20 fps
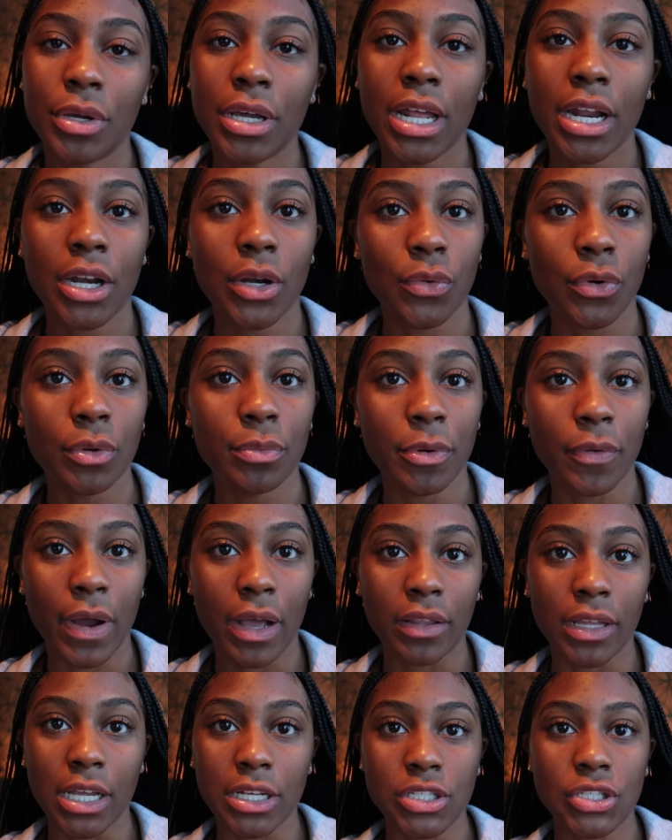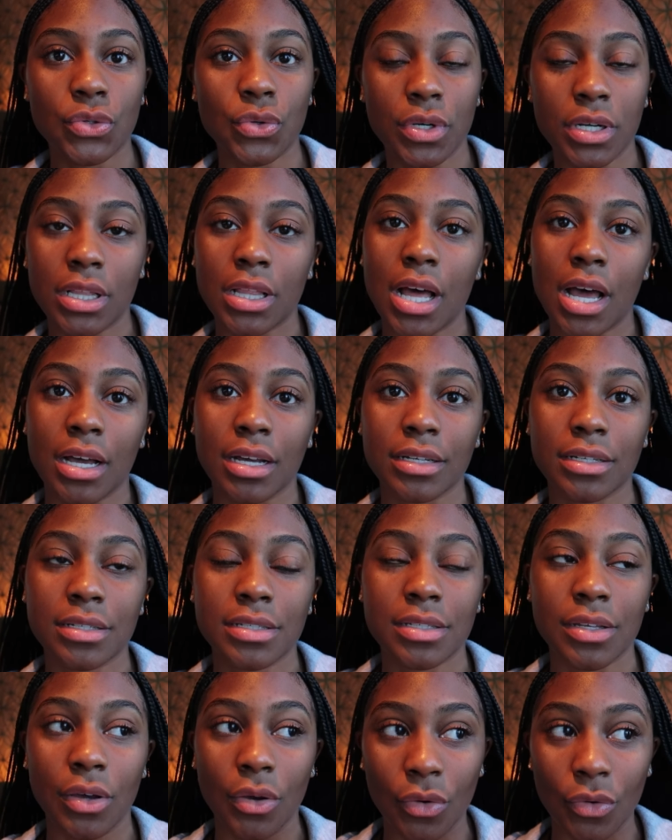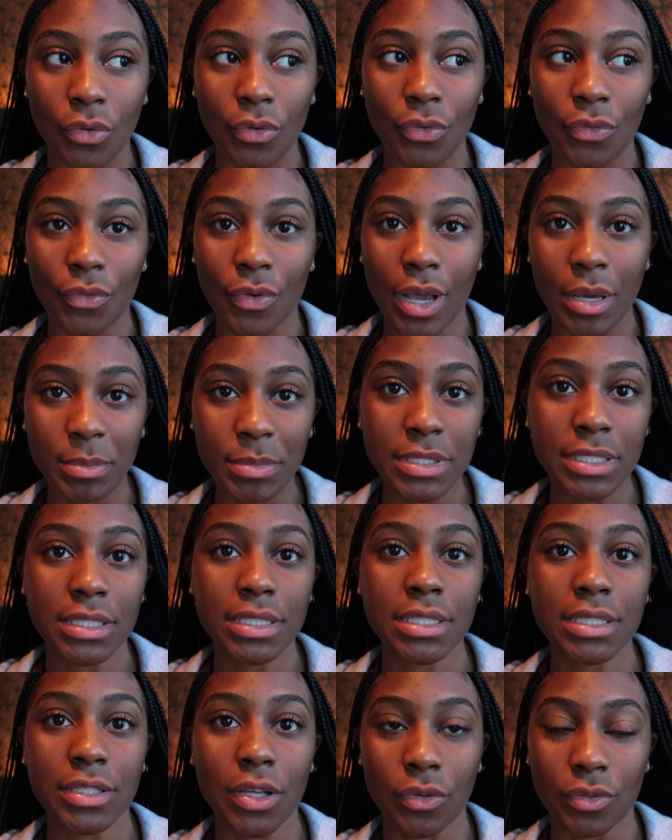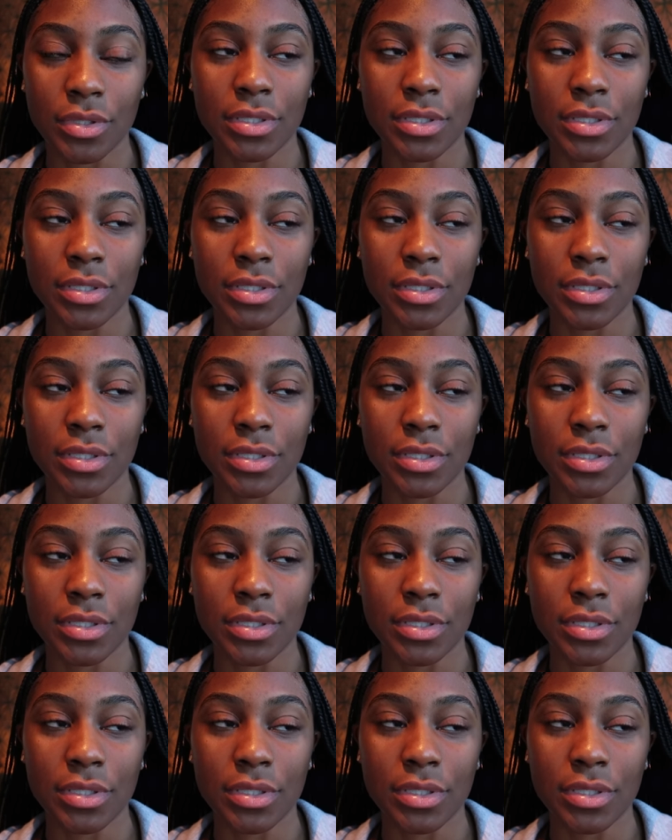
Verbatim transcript: We got in the room around like 2 o'clock, so I'm so